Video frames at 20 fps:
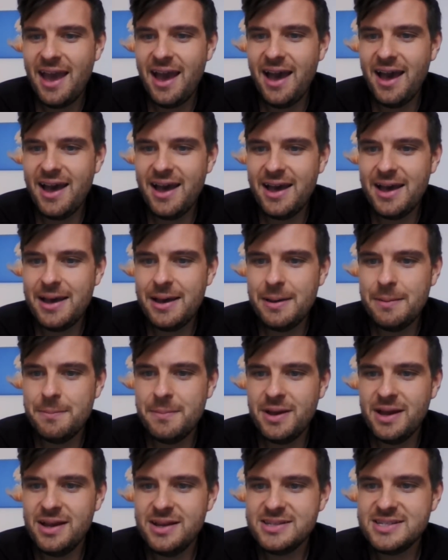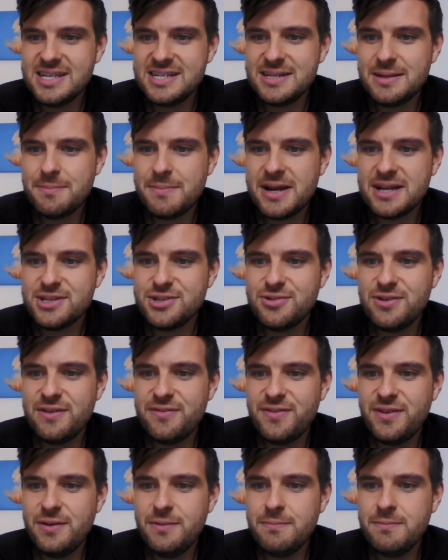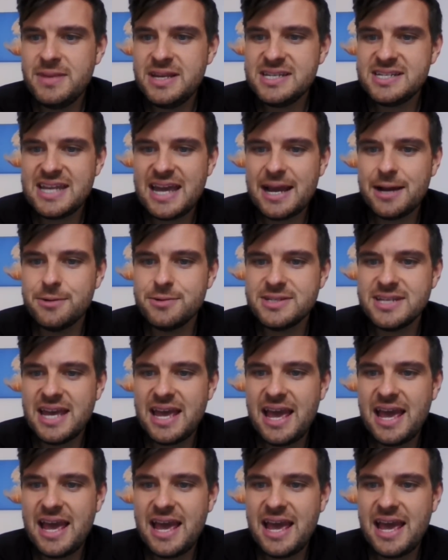Does it matter if you miss out